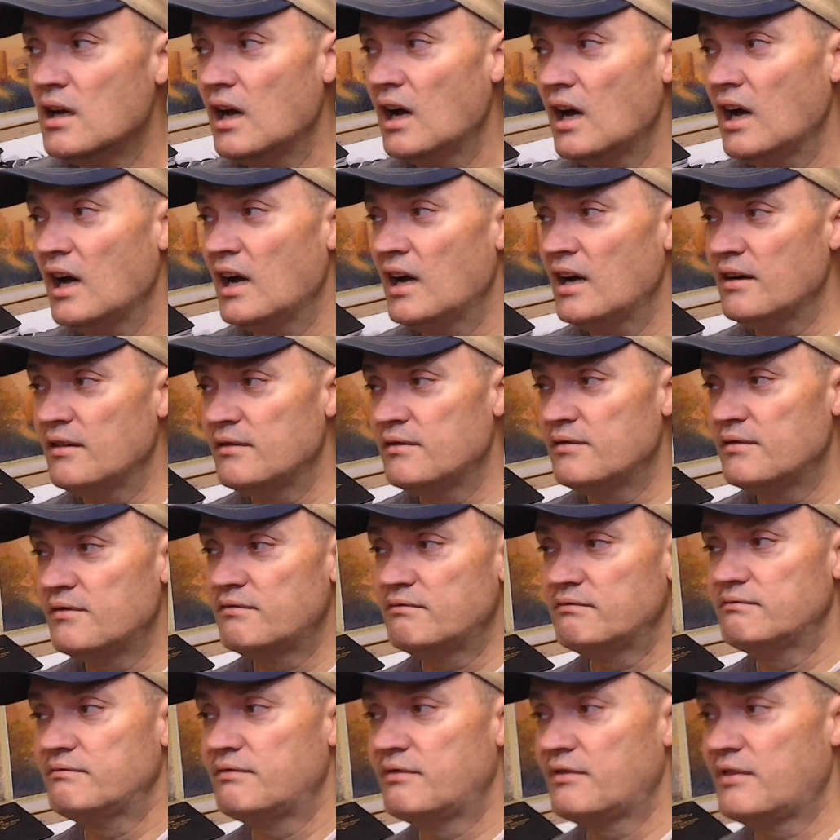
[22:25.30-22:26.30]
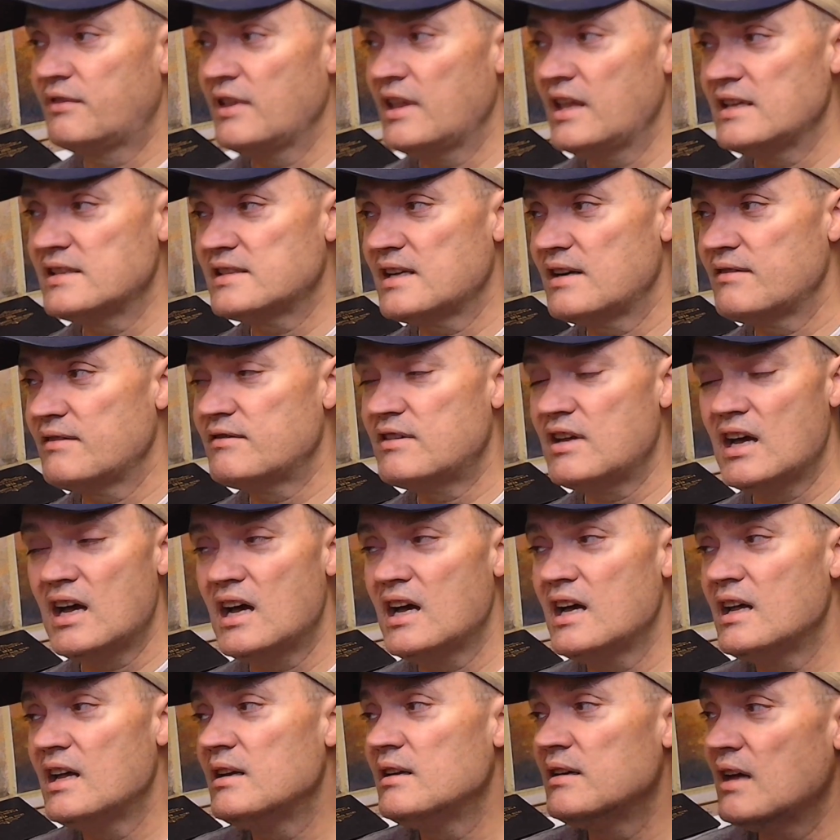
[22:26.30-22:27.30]
of things I've
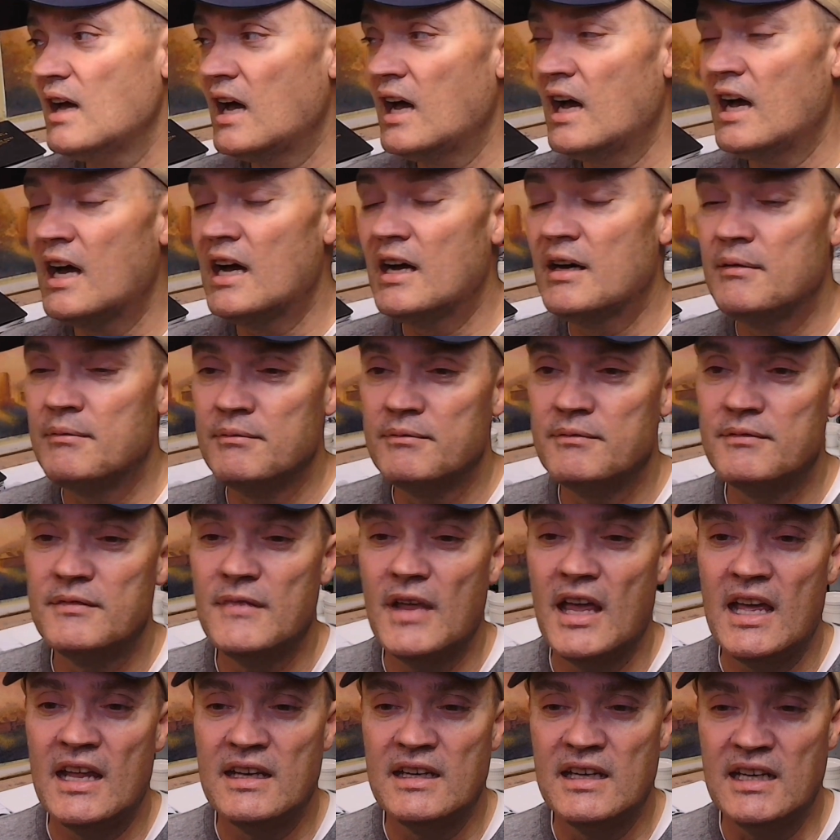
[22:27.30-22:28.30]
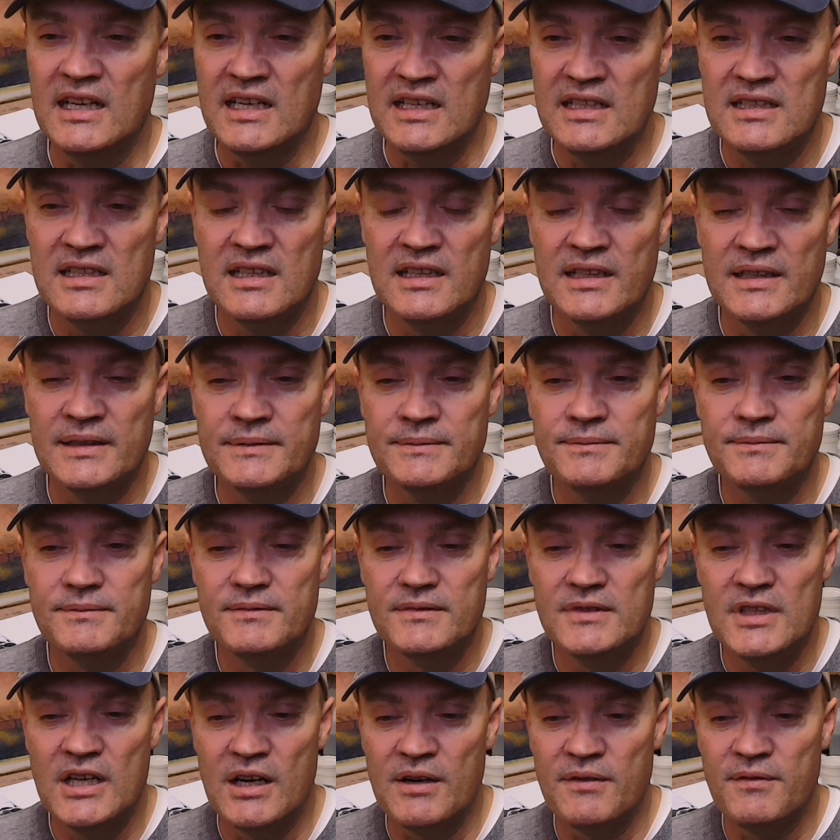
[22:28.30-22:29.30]
done and need to
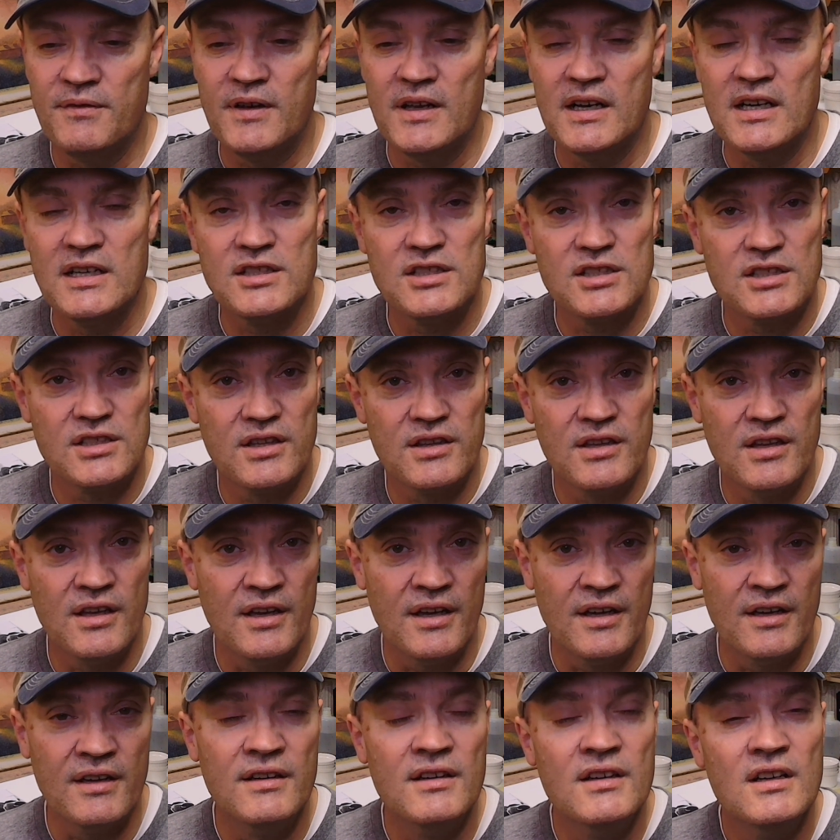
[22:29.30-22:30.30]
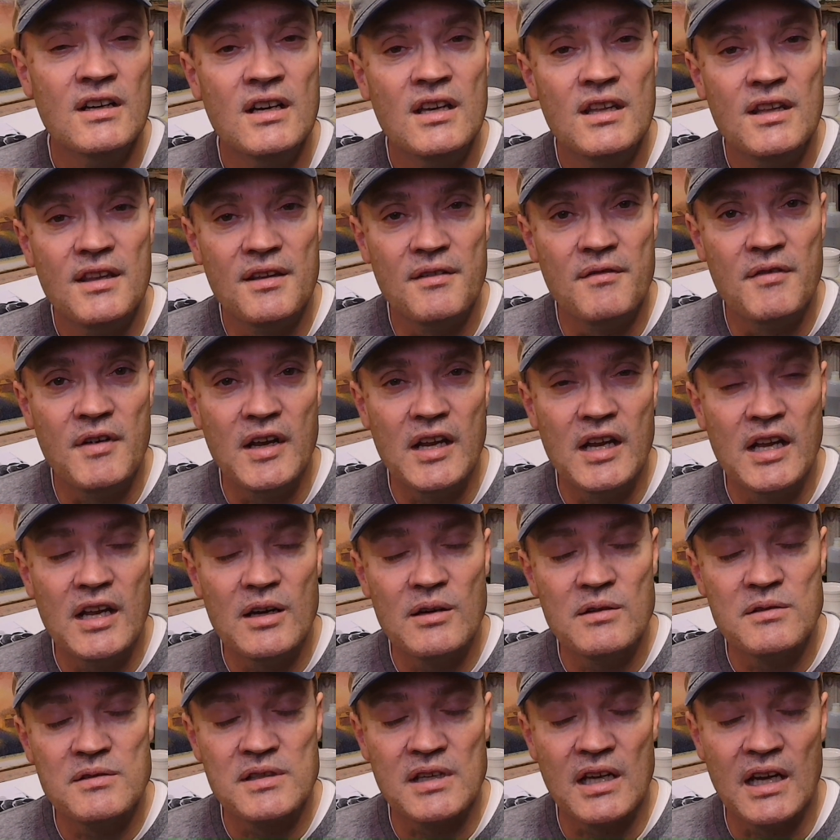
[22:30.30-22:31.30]
finish the
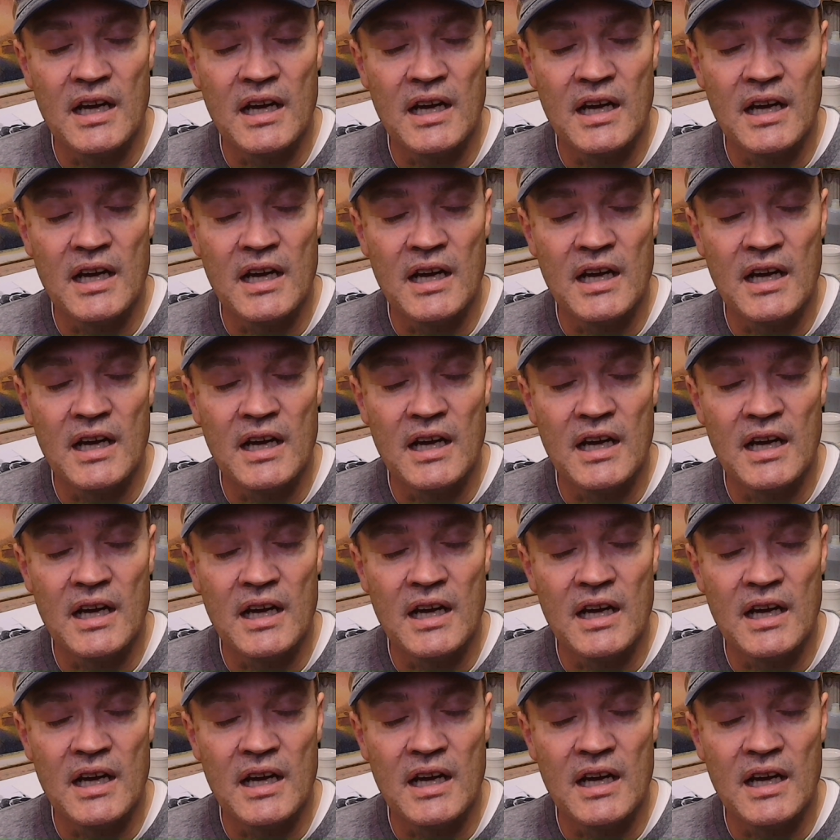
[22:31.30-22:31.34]
videos.